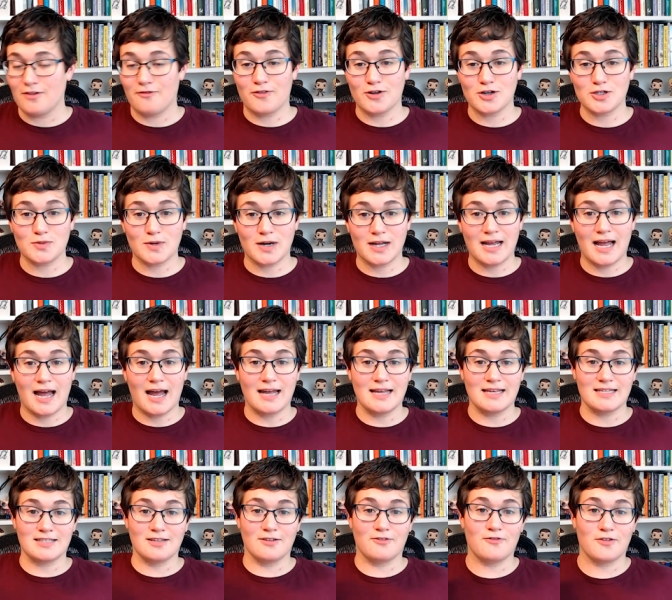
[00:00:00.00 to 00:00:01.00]
the first one I
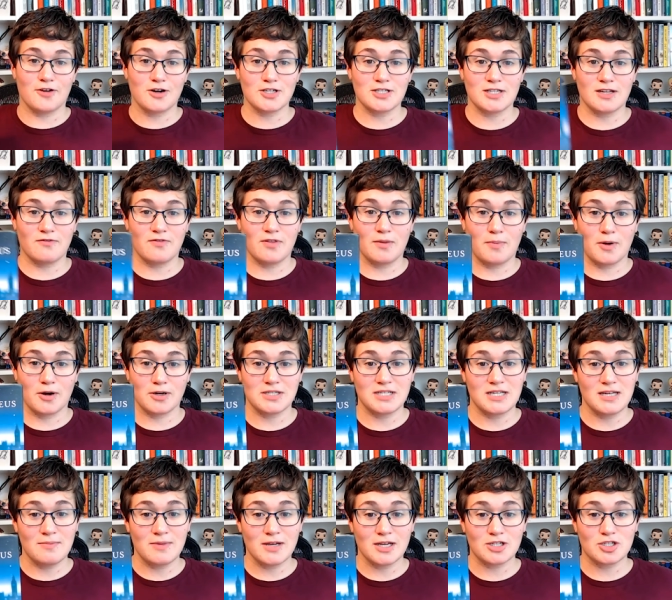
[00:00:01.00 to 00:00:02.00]
got is the first of the
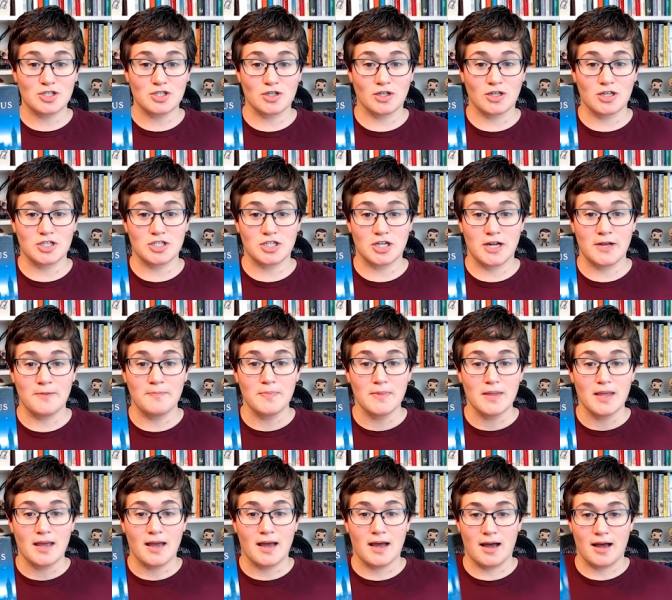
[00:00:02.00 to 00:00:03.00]
Bartimeus trilogy
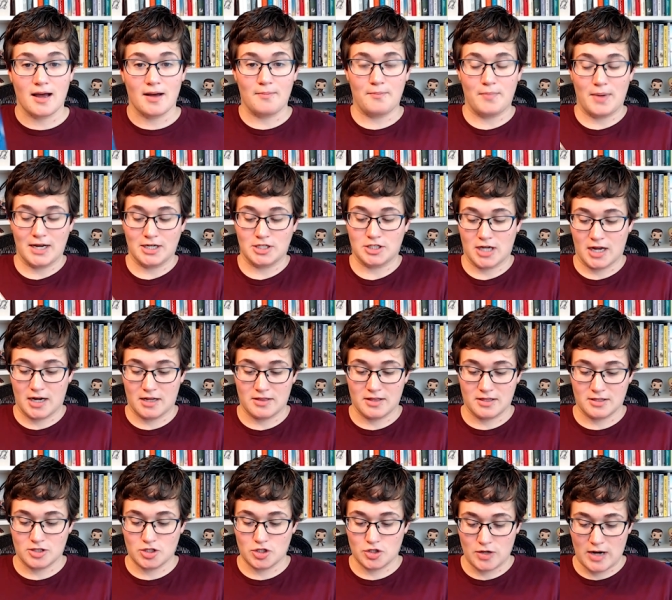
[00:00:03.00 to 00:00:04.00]
by
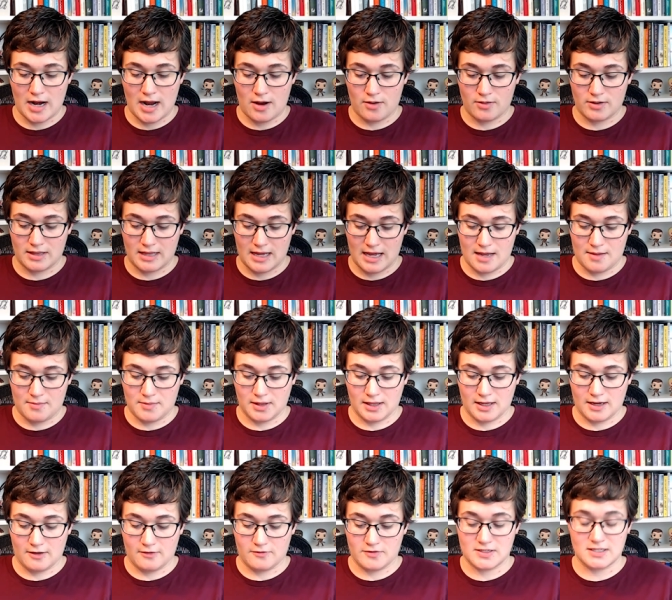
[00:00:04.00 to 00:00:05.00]
Jonathan Stroud, The
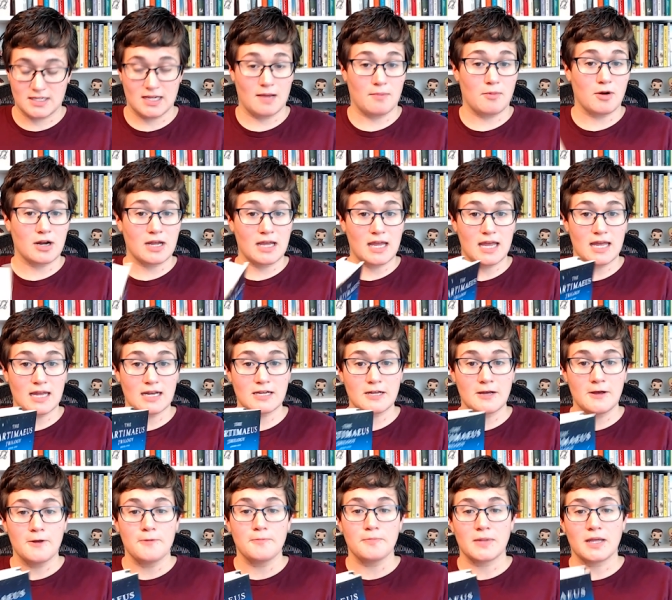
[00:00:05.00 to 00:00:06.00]
Amulet of Samarkand.
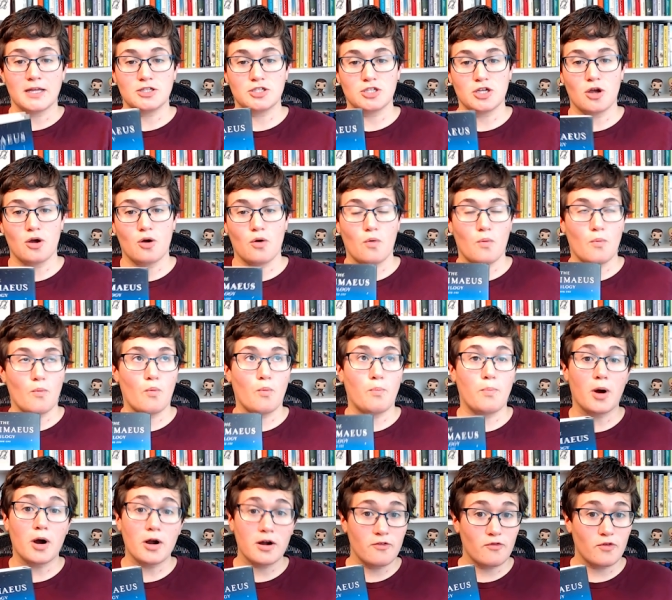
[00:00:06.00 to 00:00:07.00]
And so
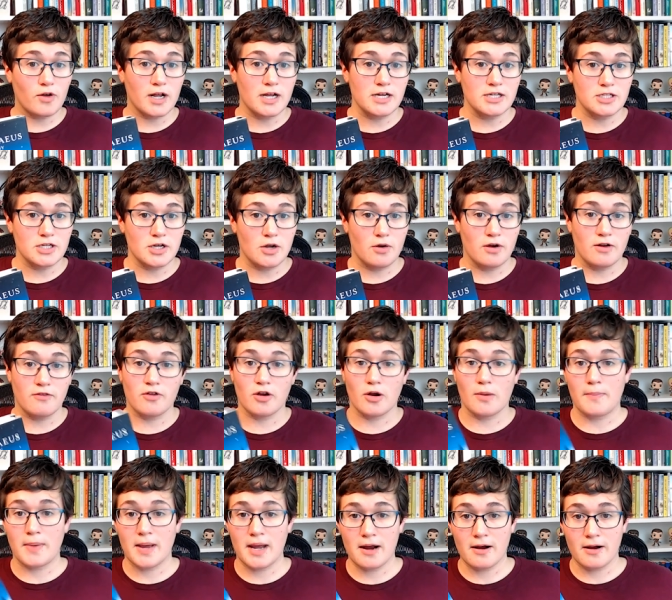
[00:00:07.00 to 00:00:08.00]
part of what I do, and if
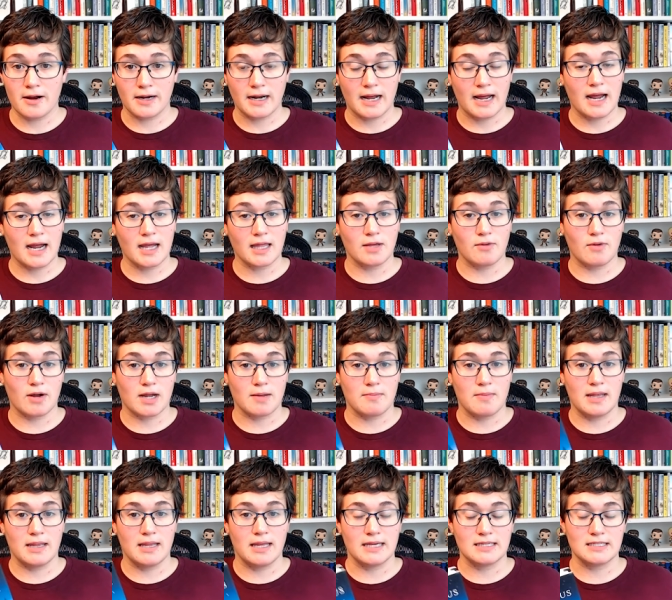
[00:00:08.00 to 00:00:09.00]
you're a parent, I highly
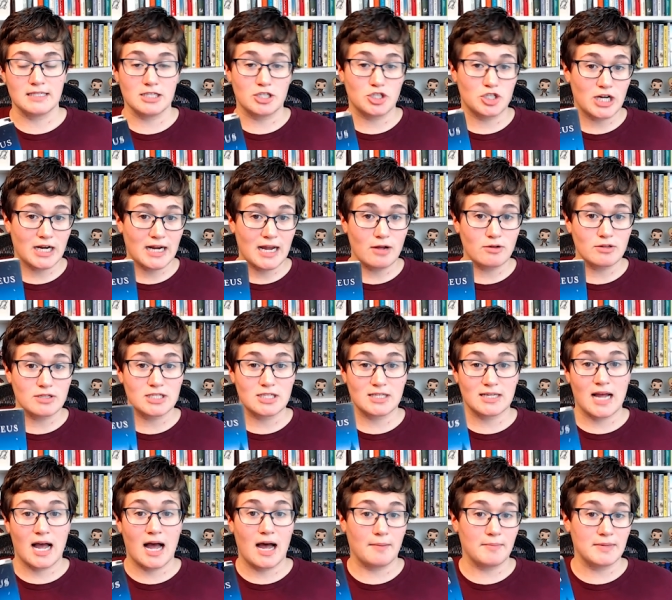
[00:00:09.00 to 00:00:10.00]
recommend this, is check
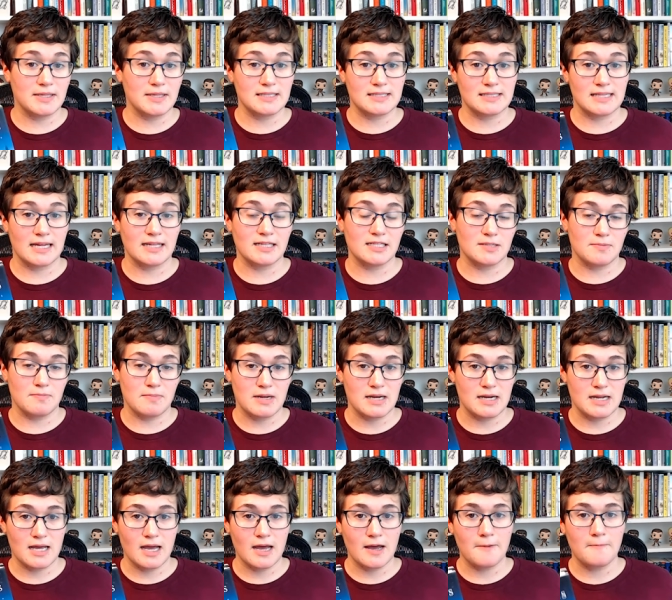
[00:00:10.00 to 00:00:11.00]
out Common Sense
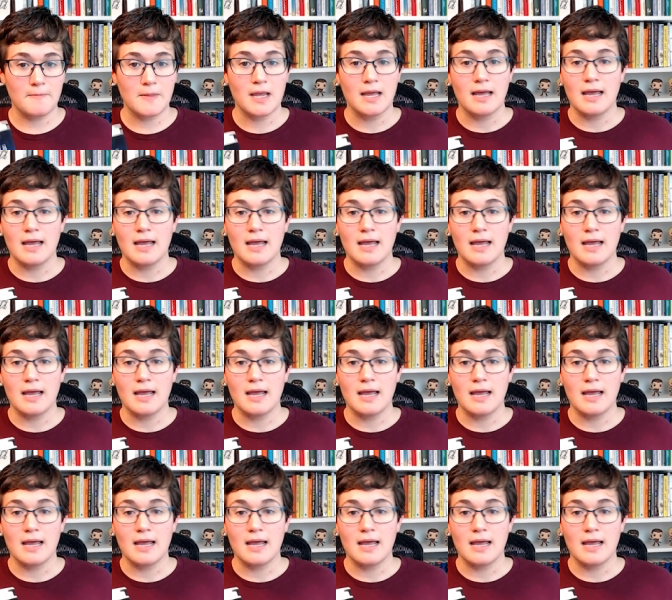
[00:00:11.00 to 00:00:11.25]
Media,